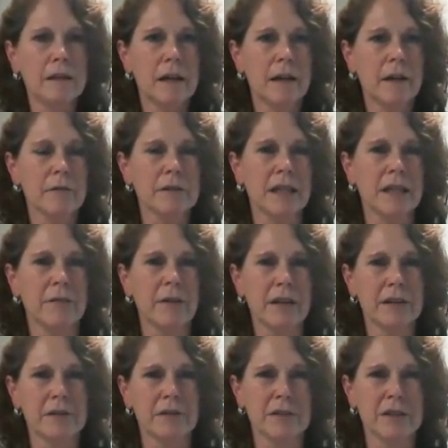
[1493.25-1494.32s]
I always think of it
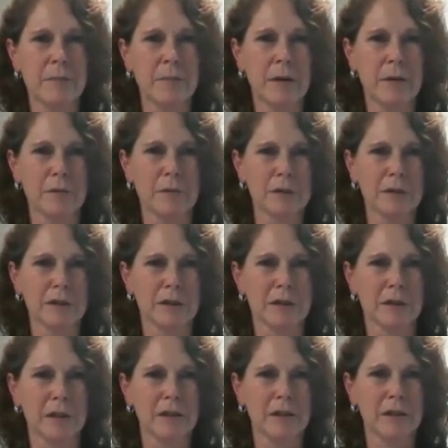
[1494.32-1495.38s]
because your stomach goes
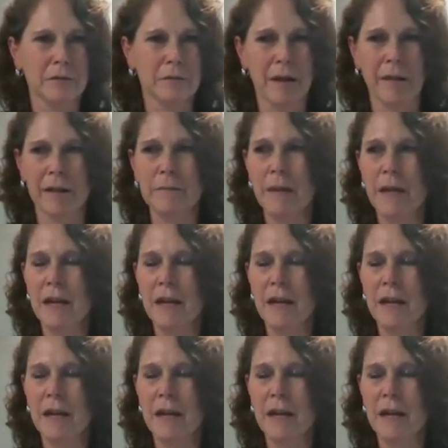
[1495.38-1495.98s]
grr, ghrelin.